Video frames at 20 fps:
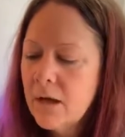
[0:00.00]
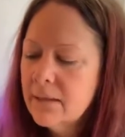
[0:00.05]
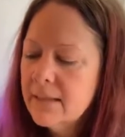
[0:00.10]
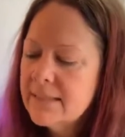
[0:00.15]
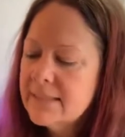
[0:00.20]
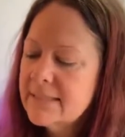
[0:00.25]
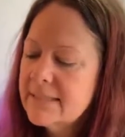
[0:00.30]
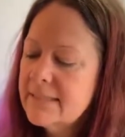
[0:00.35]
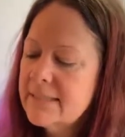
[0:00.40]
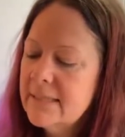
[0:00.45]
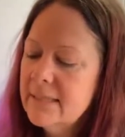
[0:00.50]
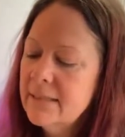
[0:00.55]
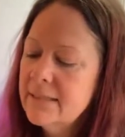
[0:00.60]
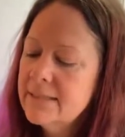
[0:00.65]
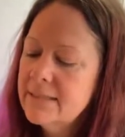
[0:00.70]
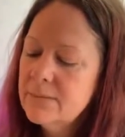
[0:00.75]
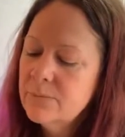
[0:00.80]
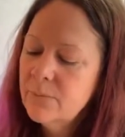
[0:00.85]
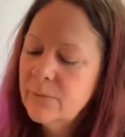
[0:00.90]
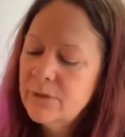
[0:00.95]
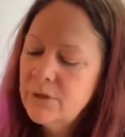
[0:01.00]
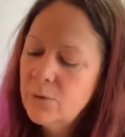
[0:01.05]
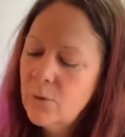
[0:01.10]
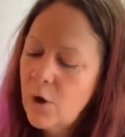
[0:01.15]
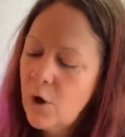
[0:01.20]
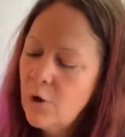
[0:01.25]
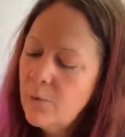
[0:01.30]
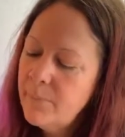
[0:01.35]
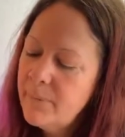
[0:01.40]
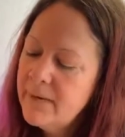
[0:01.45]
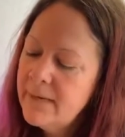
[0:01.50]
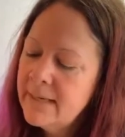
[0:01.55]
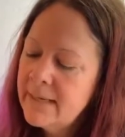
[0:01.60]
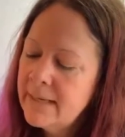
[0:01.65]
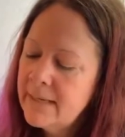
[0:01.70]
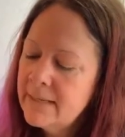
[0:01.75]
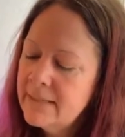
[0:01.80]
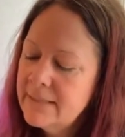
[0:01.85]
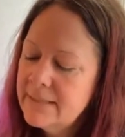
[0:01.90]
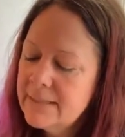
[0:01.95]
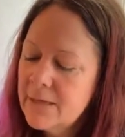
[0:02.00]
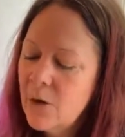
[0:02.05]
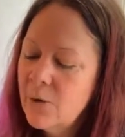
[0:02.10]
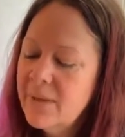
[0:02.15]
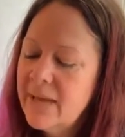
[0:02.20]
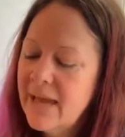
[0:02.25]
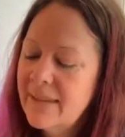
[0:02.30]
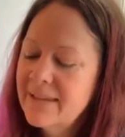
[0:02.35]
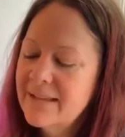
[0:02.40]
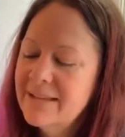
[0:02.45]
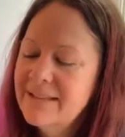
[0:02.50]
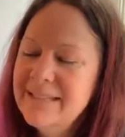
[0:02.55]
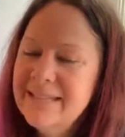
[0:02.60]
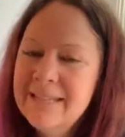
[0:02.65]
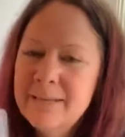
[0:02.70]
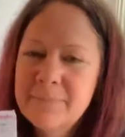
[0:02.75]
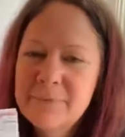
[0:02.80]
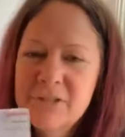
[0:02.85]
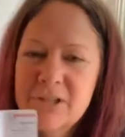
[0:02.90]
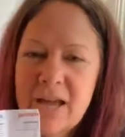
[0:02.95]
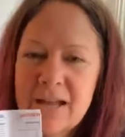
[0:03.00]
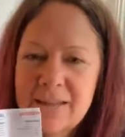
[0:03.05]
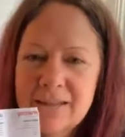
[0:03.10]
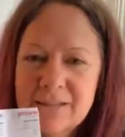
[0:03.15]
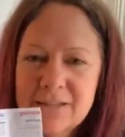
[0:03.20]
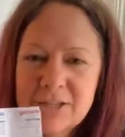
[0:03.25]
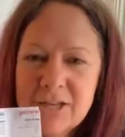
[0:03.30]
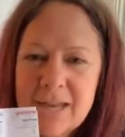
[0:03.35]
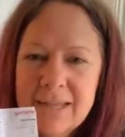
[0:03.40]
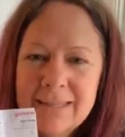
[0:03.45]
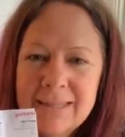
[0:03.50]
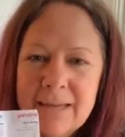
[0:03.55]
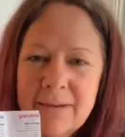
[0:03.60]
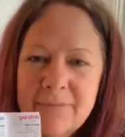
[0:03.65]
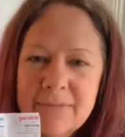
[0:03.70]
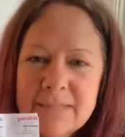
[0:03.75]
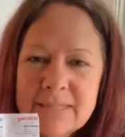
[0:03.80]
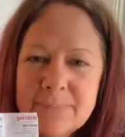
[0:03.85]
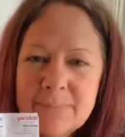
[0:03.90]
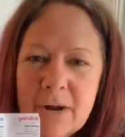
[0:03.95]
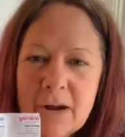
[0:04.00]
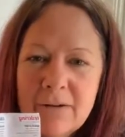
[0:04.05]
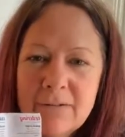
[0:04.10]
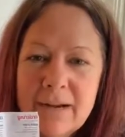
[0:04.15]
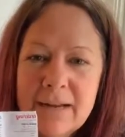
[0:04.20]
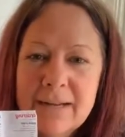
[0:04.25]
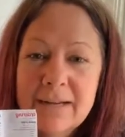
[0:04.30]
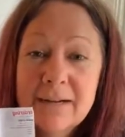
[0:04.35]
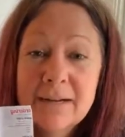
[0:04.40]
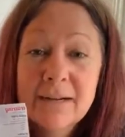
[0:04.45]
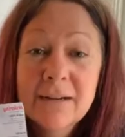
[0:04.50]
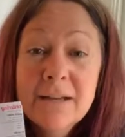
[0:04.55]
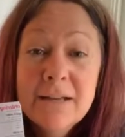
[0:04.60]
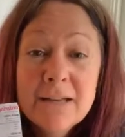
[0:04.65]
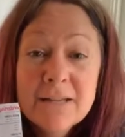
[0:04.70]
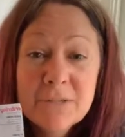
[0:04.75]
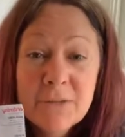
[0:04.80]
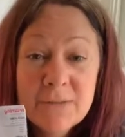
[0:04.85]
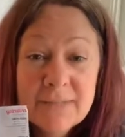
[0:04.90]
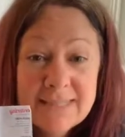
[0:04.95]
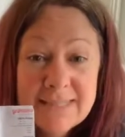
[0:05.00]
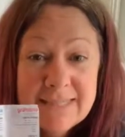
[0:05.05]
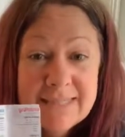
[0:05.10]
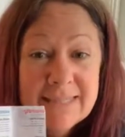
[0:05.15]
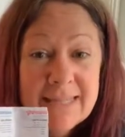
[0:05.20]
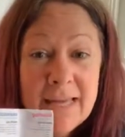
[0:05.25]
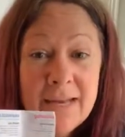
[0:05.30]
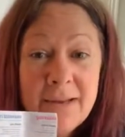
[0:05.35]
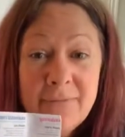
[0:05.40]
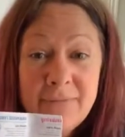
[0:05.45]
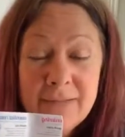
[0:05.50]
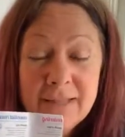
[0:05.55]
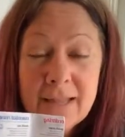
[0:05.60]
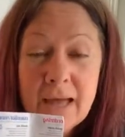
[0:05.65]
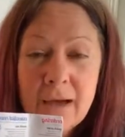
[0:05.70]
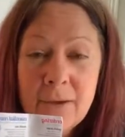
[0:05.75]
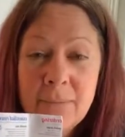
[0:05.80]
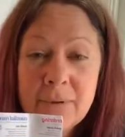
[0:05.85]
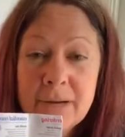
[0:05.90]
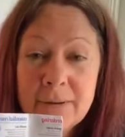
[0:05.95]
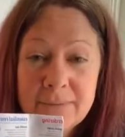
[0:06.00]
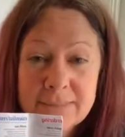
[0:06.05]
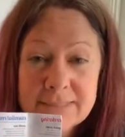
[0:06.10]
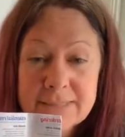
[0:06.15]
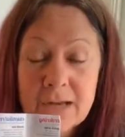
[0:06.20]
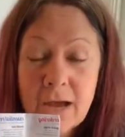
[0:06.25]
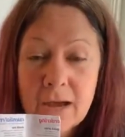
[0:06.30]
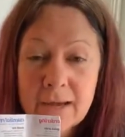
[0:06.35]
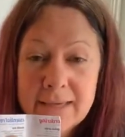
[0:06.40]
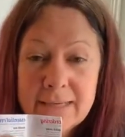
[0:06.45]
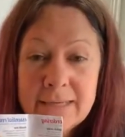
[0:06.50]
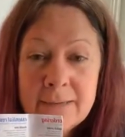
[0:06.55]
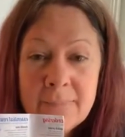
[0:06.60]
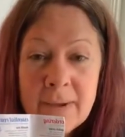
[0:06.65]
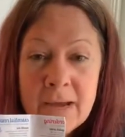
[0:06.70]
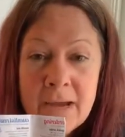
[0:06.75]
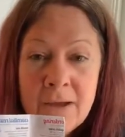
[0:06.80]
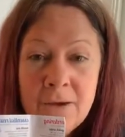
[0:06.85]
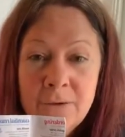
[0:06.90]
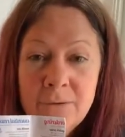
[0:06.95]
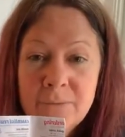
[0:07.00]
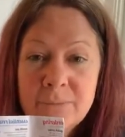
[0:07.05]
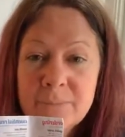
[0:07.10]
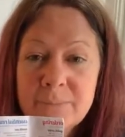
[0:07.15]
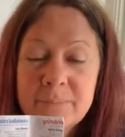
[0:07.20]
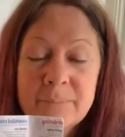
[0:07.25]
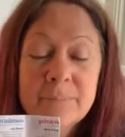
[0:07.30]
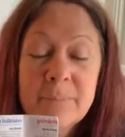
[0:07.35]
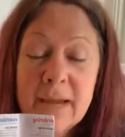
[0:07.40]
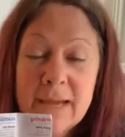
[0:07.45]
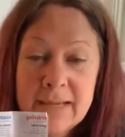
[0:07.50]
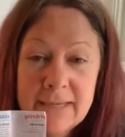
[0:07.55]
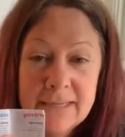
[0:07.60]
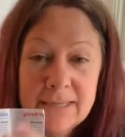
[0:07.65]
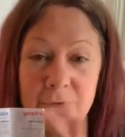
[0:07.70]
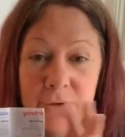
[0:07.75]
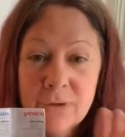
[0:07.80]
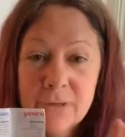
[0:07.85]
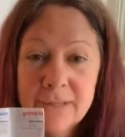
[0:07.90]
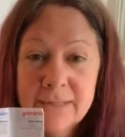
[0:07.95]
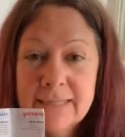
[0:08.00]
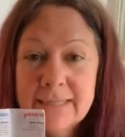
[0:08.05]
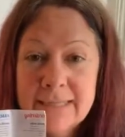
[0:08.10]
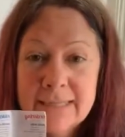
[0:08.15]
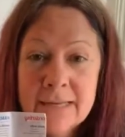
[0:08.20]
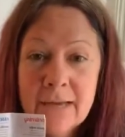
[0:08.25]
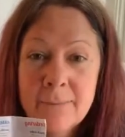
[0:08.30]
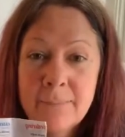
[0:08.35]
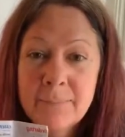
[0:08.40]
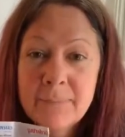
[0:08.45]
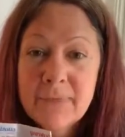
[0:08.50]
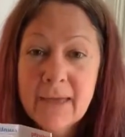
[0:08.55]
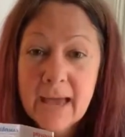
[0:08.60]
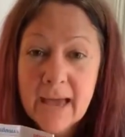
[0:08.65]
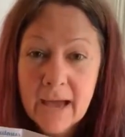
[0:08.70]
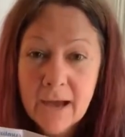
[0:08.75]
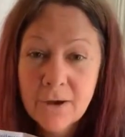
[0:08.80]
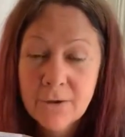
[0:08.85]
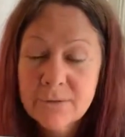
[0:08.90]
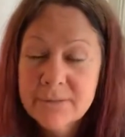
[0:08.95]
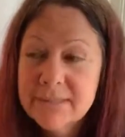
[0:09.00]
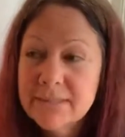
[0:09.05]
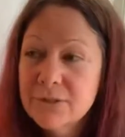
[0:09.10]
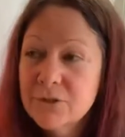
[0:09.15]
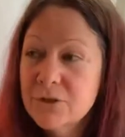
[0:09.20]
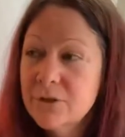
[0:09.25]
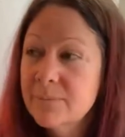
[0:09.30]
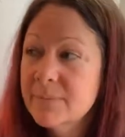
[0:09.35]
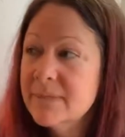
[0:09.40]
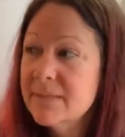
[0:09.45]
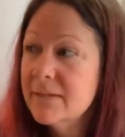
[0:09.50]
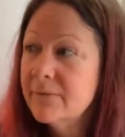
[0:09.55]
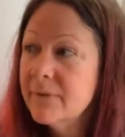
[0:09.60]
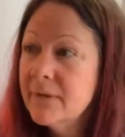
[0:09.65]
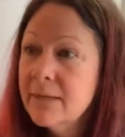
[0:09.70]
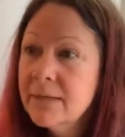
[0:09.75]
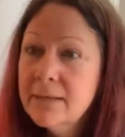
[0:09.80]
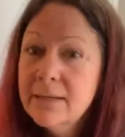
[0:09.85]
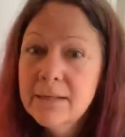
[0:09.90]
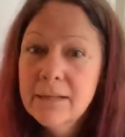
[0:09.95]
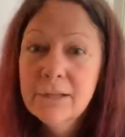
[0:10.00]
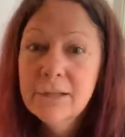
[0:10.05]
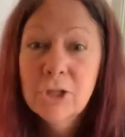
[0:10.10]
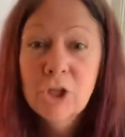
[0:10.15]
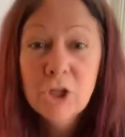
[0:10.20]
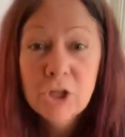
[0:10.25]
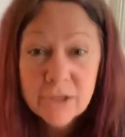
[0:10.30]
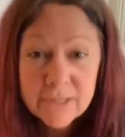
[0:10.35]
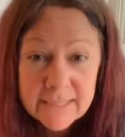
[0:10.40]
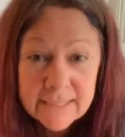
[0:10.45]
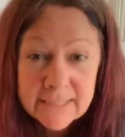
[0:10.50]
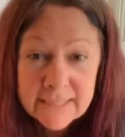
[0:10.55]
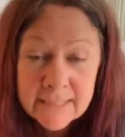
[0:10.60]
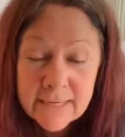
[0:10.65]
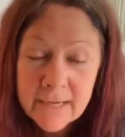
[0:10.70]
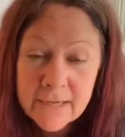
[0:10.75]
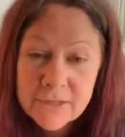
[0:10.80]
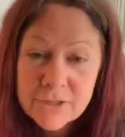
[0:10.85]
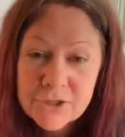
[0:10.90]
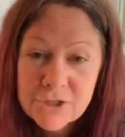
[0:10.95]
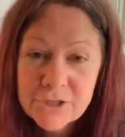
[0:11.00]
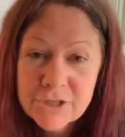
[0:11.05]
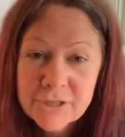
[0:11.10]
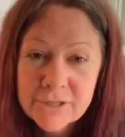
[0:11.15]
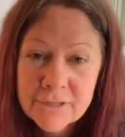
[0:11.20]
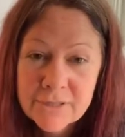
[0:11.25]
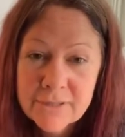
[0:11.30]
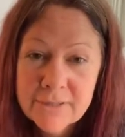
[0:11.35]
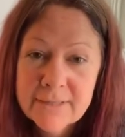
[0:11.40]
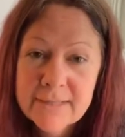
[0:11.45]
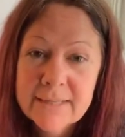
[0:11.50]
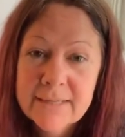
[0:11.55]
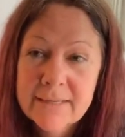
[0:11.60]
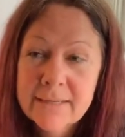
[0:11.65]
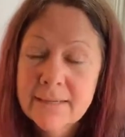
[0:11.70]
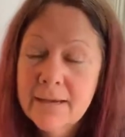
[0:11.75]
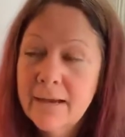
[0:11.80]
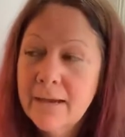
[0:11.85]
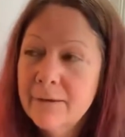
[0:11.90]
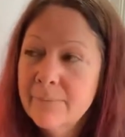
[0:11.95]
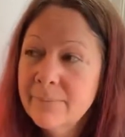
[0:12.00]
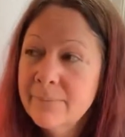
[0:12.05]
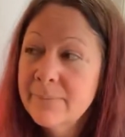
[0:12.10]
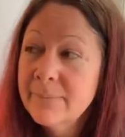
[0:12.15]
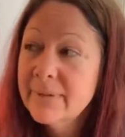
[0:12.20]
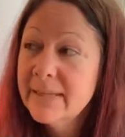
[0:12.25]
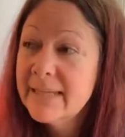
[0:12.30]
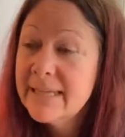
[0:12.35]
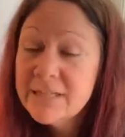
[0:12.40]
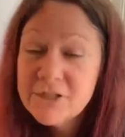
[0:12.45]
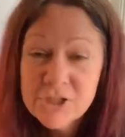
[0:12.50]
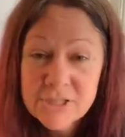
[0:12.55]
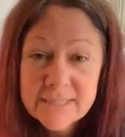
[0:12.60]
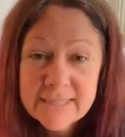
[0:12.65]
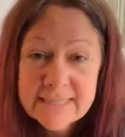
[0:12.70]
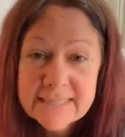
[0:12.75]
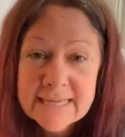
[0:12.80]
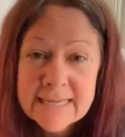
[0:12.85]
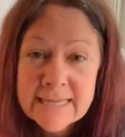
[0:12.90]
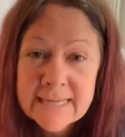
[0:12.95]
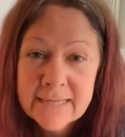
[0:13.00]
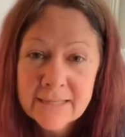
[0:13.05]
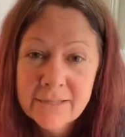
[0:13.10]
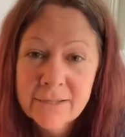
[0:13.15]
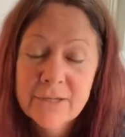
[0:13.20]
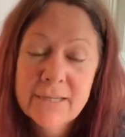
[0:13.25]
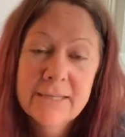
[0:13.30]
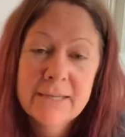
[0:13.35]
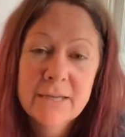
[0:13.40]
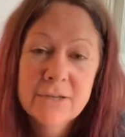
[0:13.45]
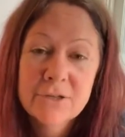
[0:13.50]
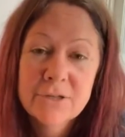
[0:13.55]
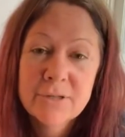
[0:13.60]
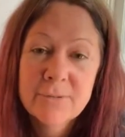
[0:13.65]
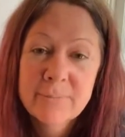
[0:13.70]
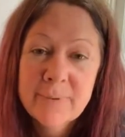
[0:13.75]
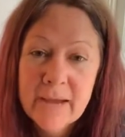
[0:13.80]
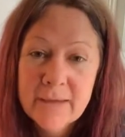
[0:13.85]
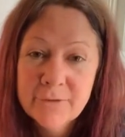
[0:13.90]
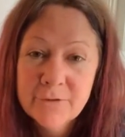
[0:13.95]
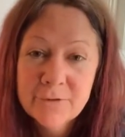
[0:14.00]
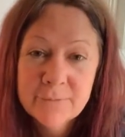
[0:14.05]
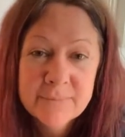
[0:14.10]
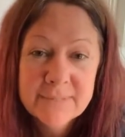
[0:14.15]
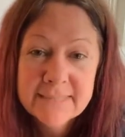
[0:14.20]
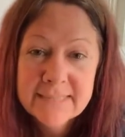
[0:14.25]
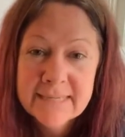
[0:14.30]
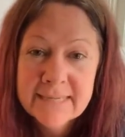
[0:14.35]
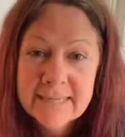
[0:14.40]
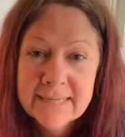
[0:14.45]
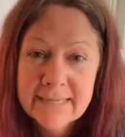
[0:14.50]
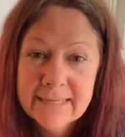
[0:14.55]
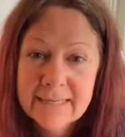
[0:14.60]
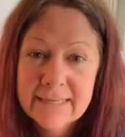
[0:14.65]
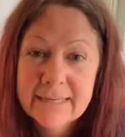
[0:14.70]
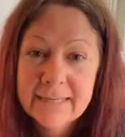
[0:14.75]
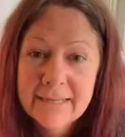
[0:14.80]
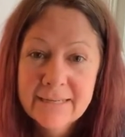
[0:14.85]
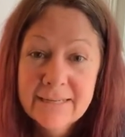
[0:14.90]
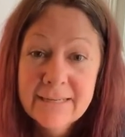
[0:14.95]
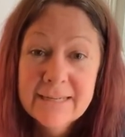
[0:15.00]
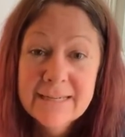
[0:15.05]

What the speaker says: let's see, when you open it, oh yeah, the cleanup challenge. I love this part right here. So this is kind of a lot what I was talking about by, you know, cleaning up the house in terms of looking under the kitchen sink, looking under the bathroom sink, and